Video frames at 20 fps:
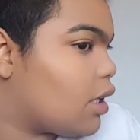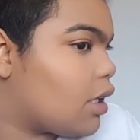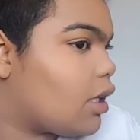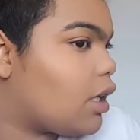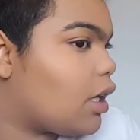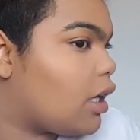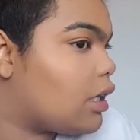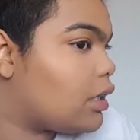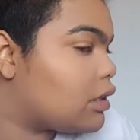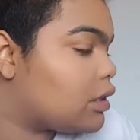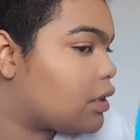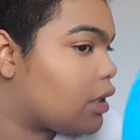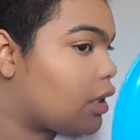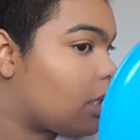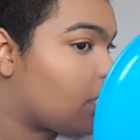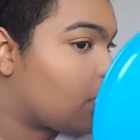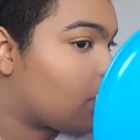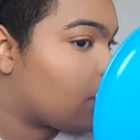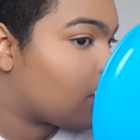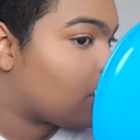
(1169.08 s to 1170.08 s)
Because
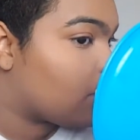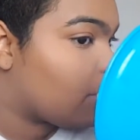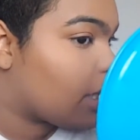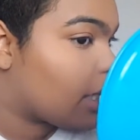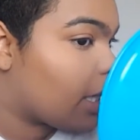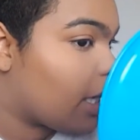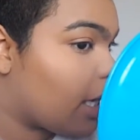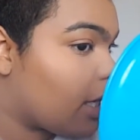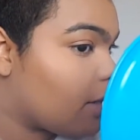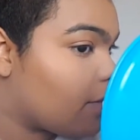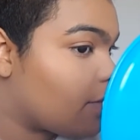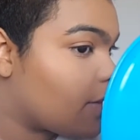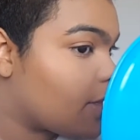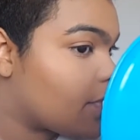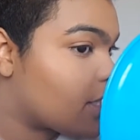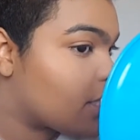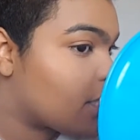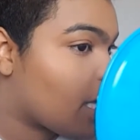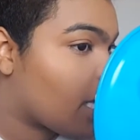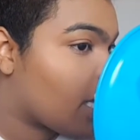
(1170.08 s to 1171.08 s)
my canvas
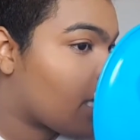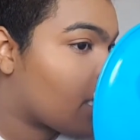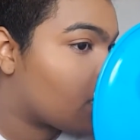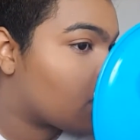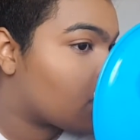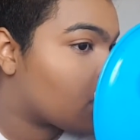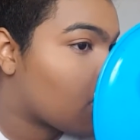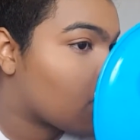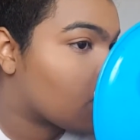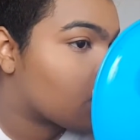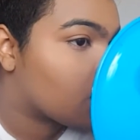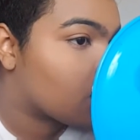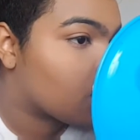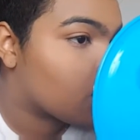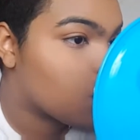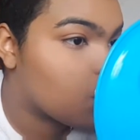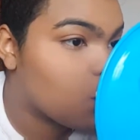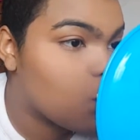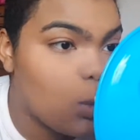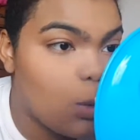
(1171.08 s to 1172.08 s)
is
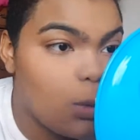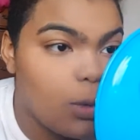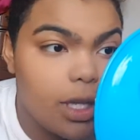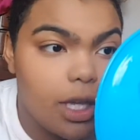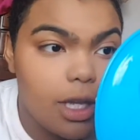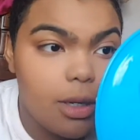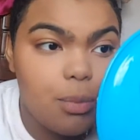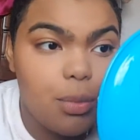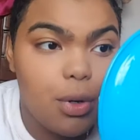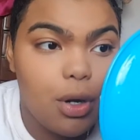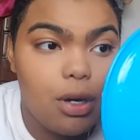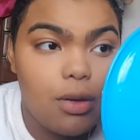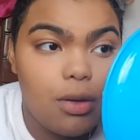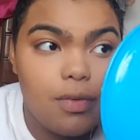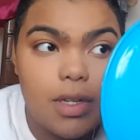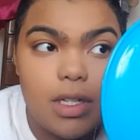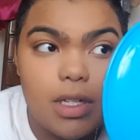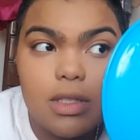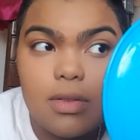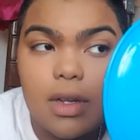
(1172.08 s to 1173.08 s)
smooth and
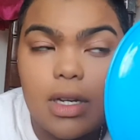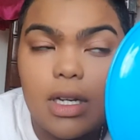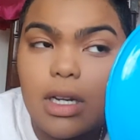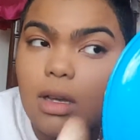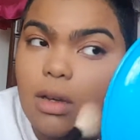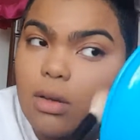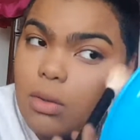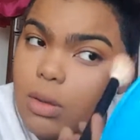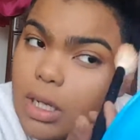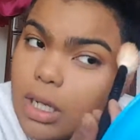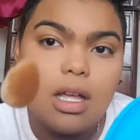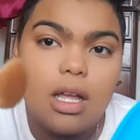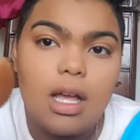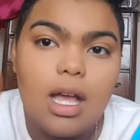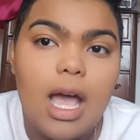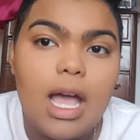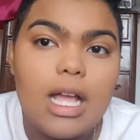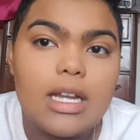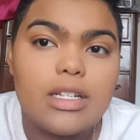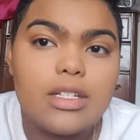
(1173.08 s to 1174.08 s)
perfect right now. Look,
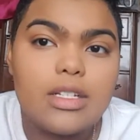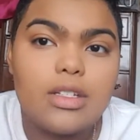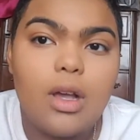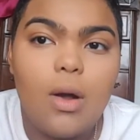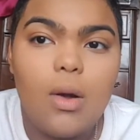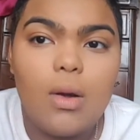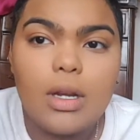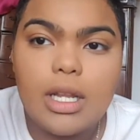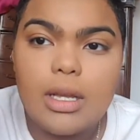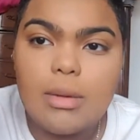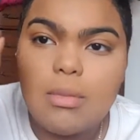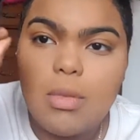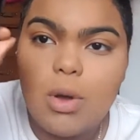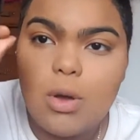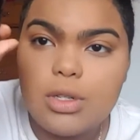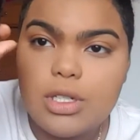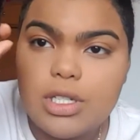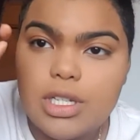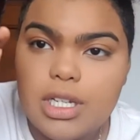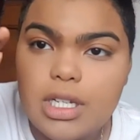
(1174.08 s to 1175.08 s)
I just go on a
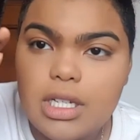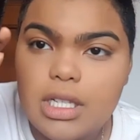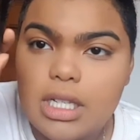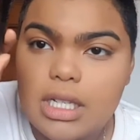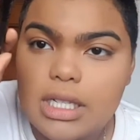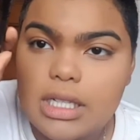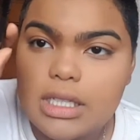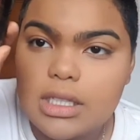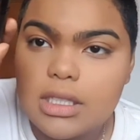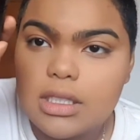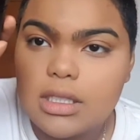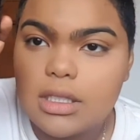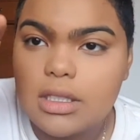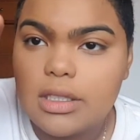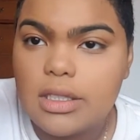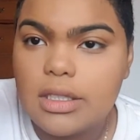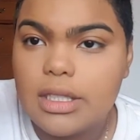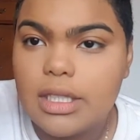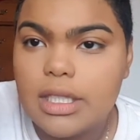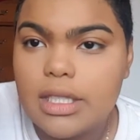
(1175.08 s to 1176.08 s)
motion like
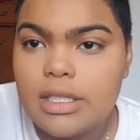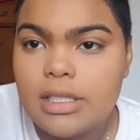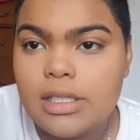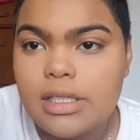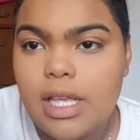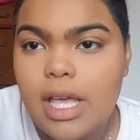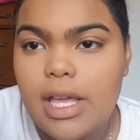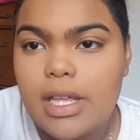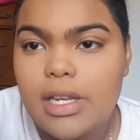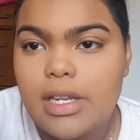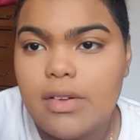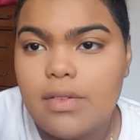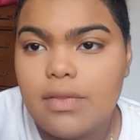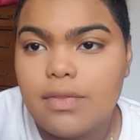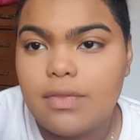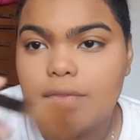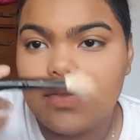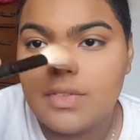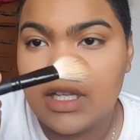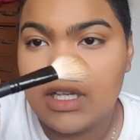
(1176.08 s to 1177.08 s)
this and
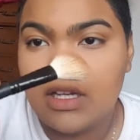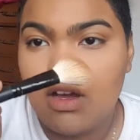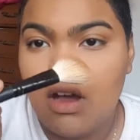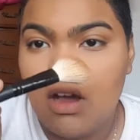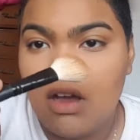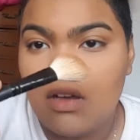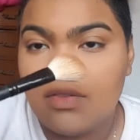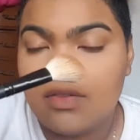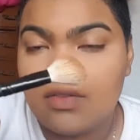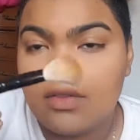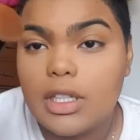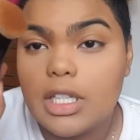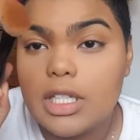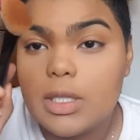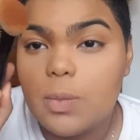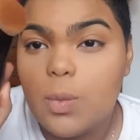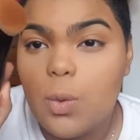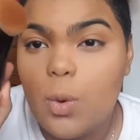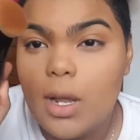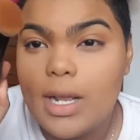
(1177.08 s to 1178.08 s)
flick off.
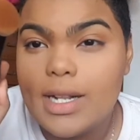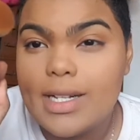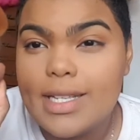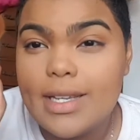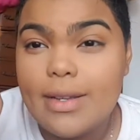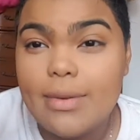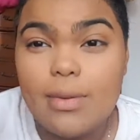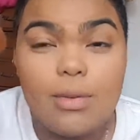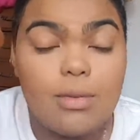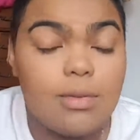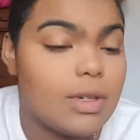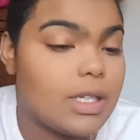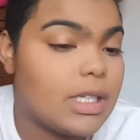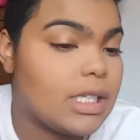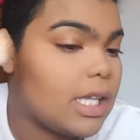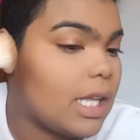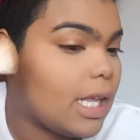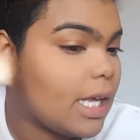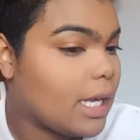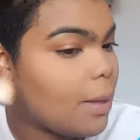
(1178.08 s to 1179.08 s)
This point here will
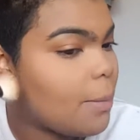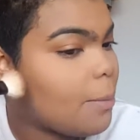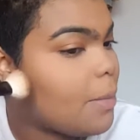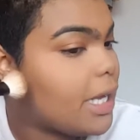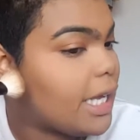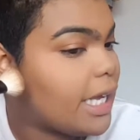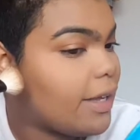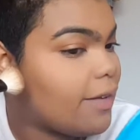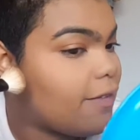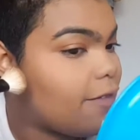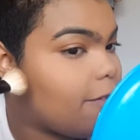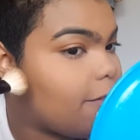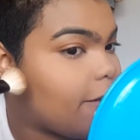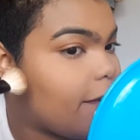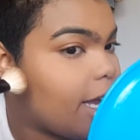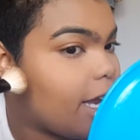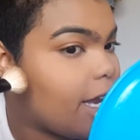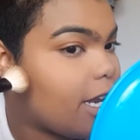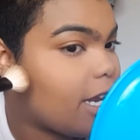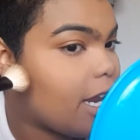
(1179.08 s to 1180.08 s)
really like make it
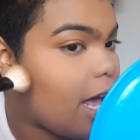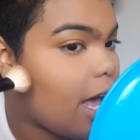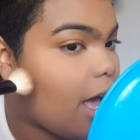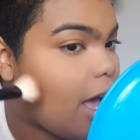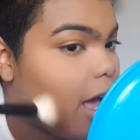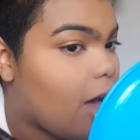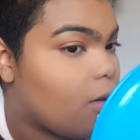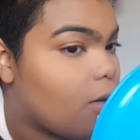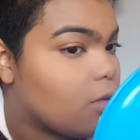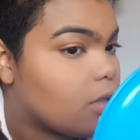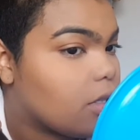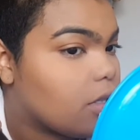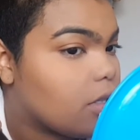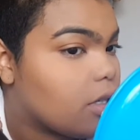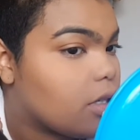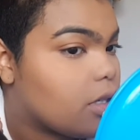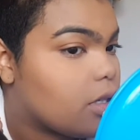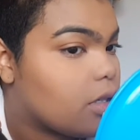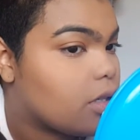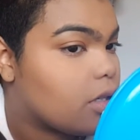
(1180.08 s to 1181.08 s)
fade out
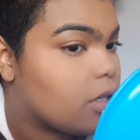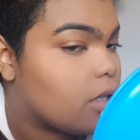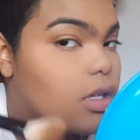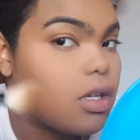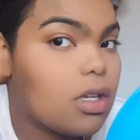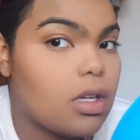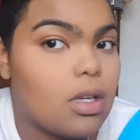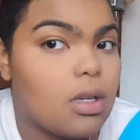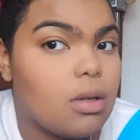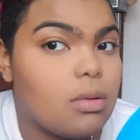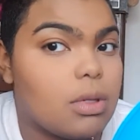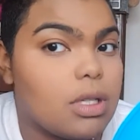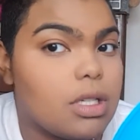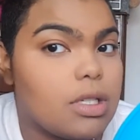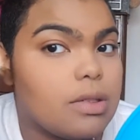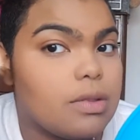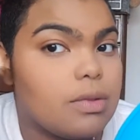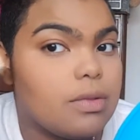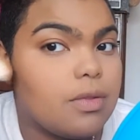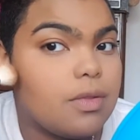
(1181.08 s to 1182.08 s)
when
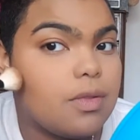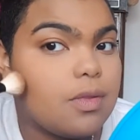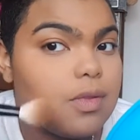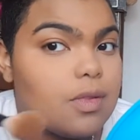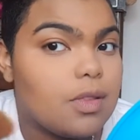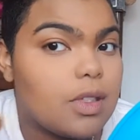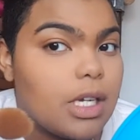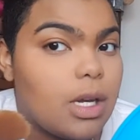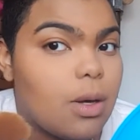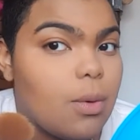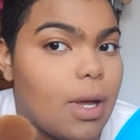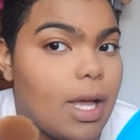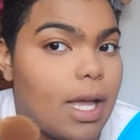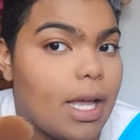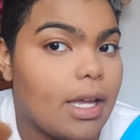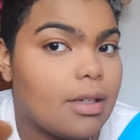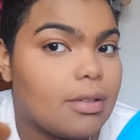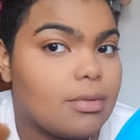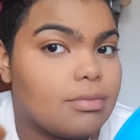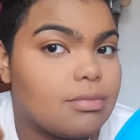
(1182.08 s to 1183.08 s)
you flick
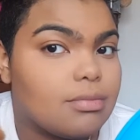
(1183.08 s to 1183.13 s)
away.